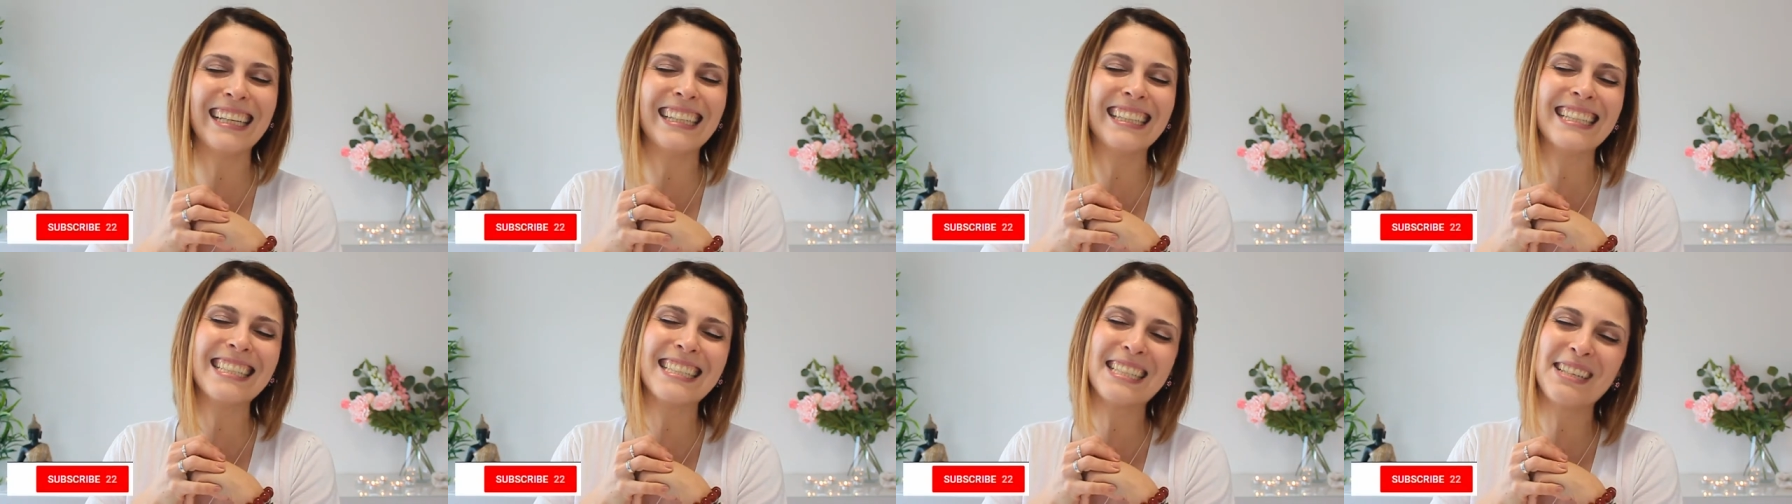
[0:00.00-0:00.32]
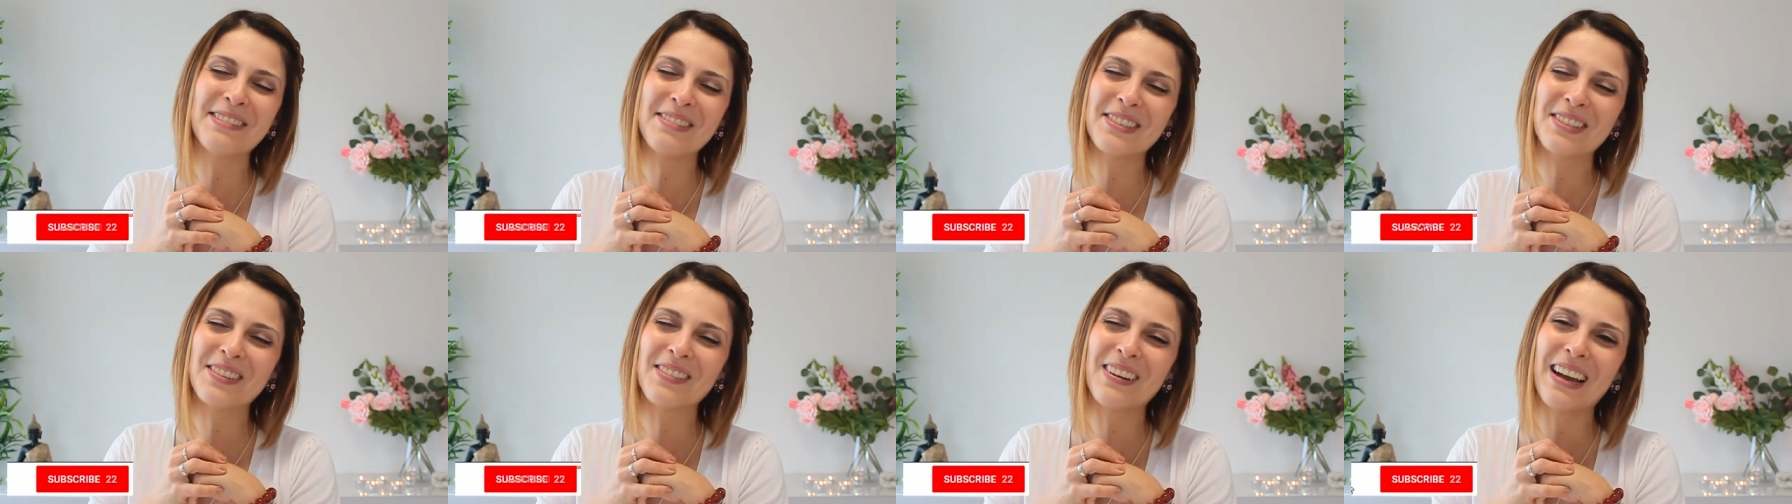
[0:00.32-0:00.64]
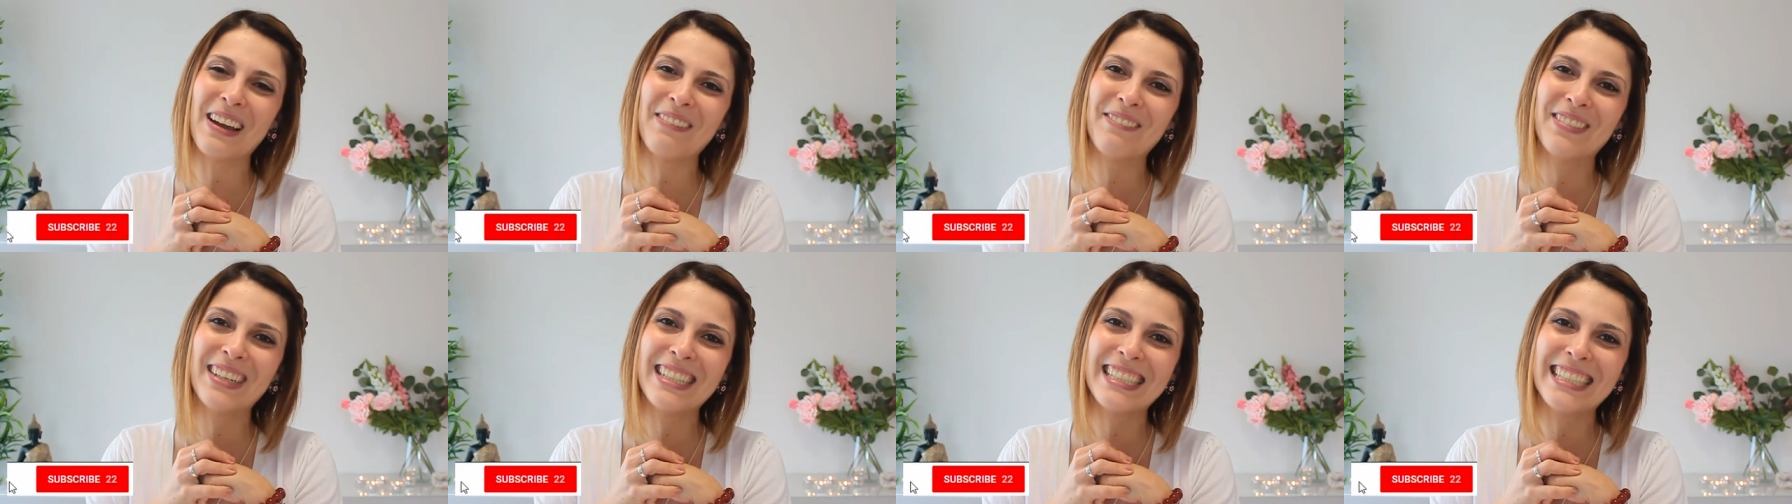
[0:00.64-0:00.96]
on the
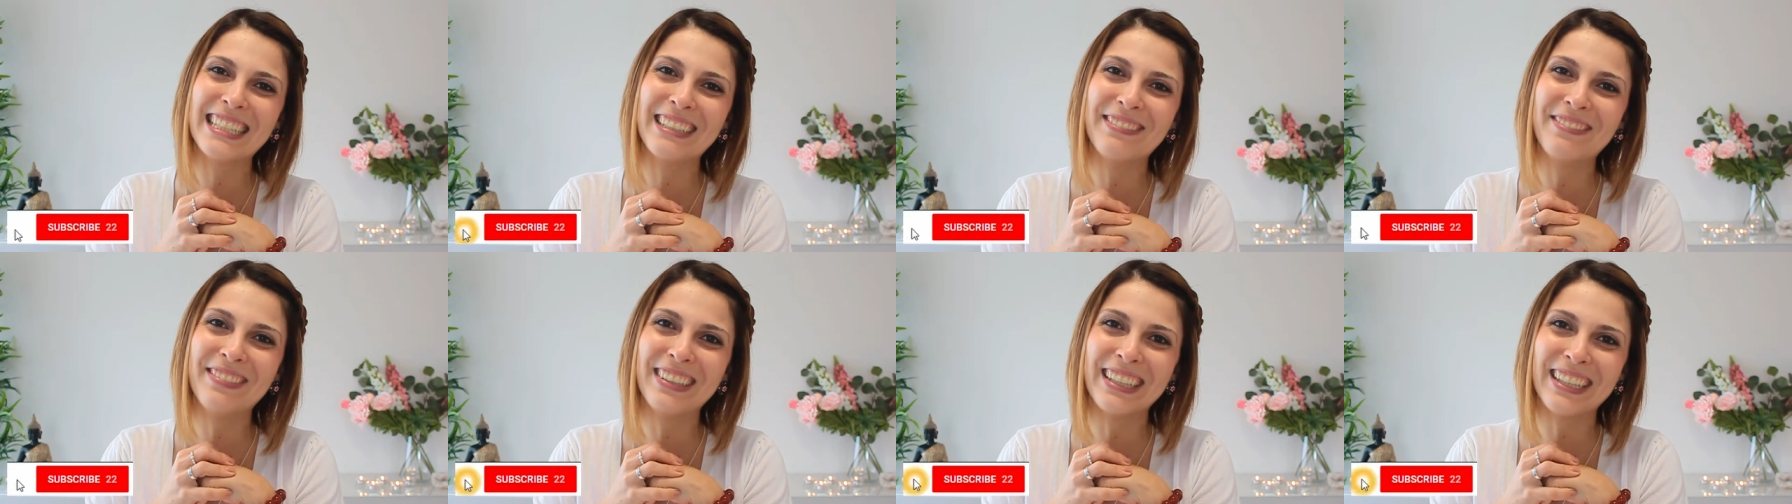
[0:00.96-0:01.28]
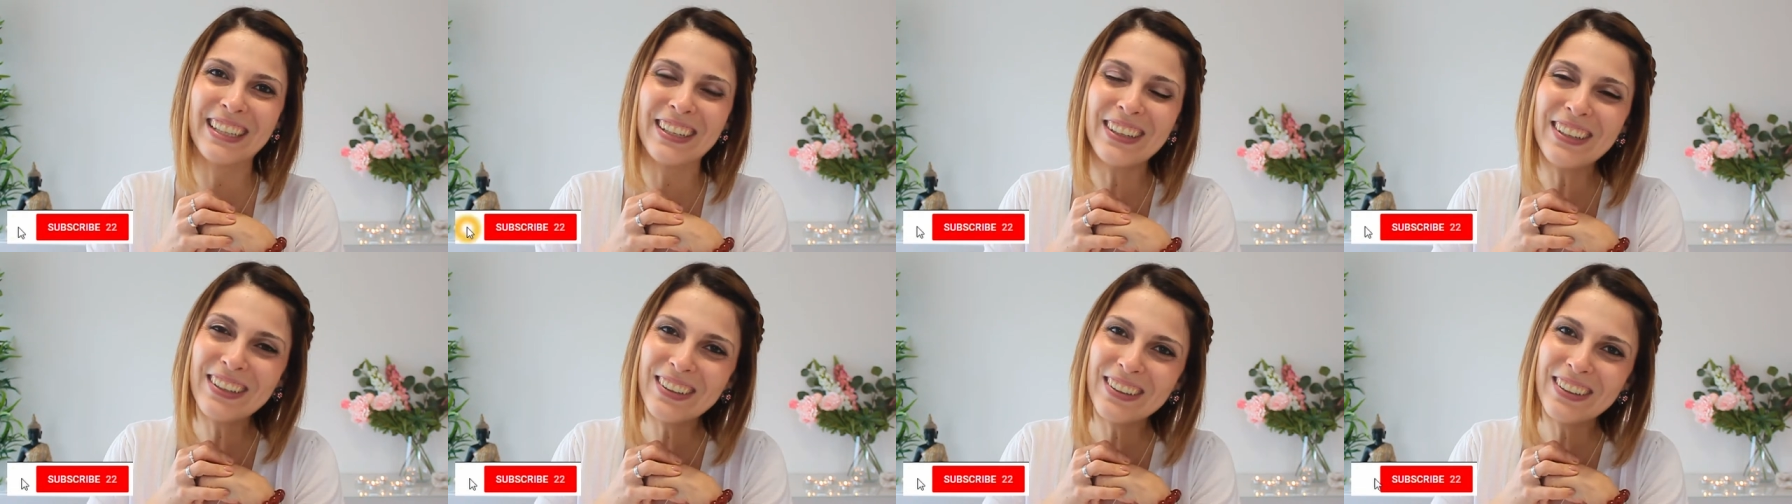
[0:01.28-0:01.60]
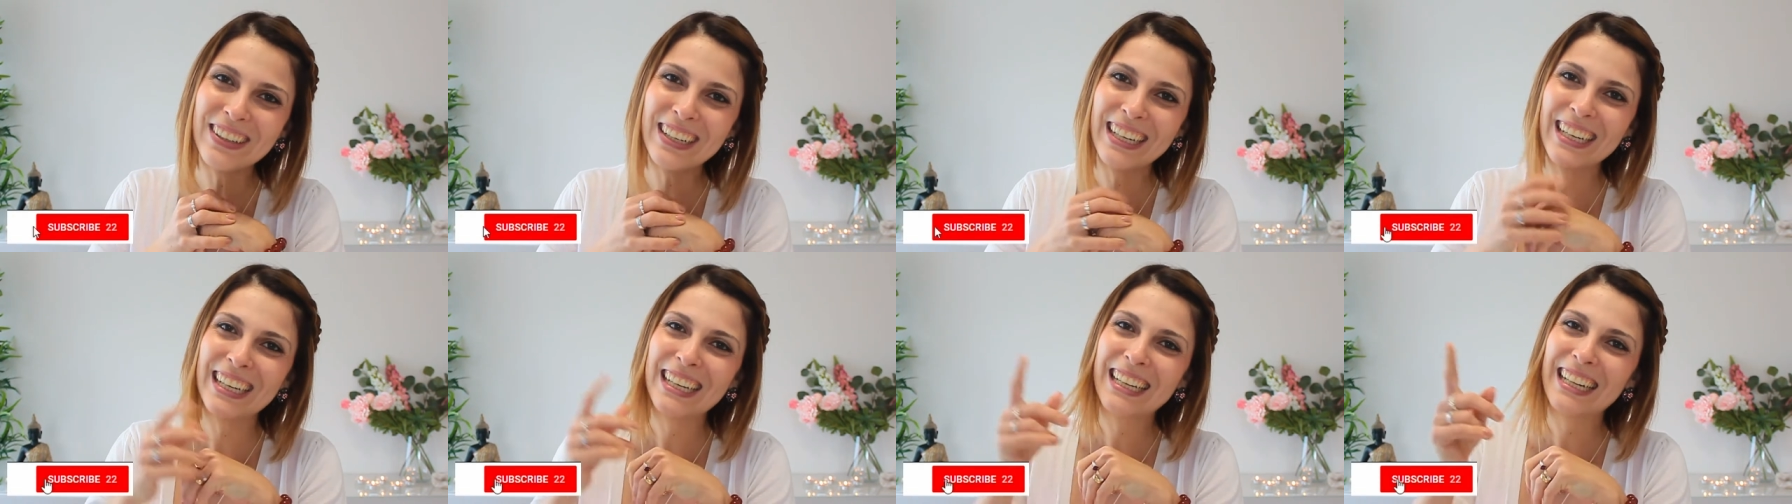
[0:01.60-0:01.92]
subscribe button
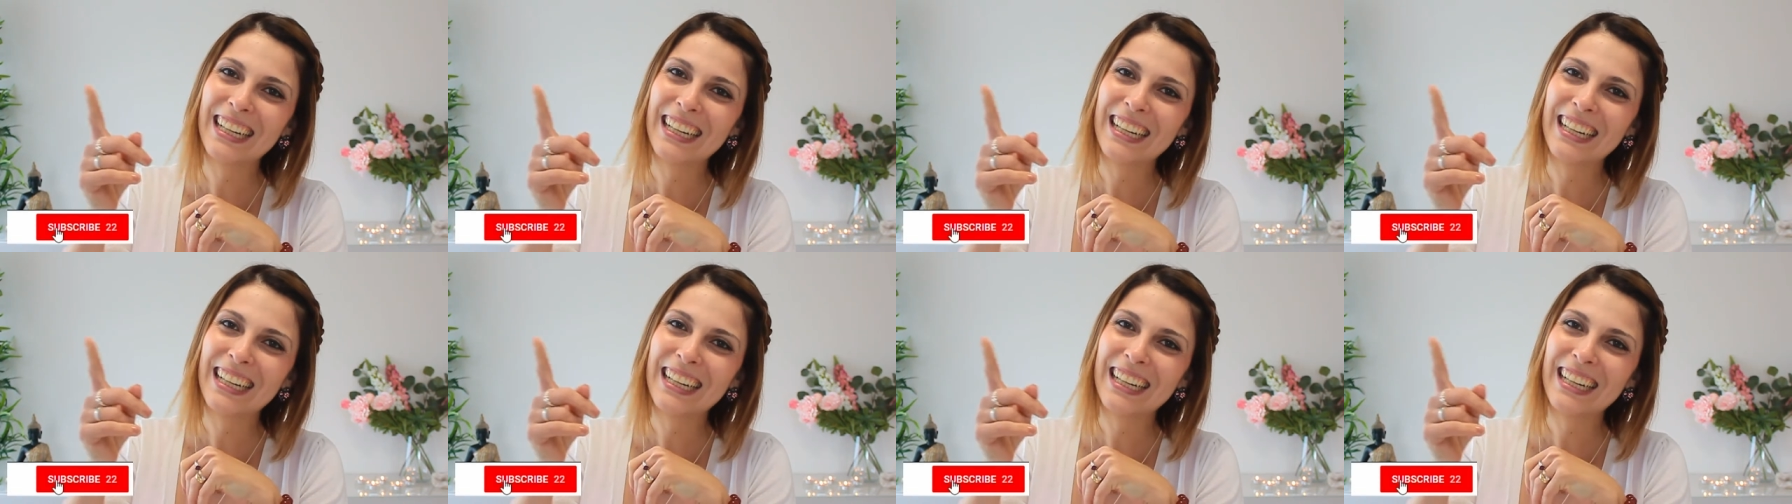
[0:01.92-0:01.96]
below.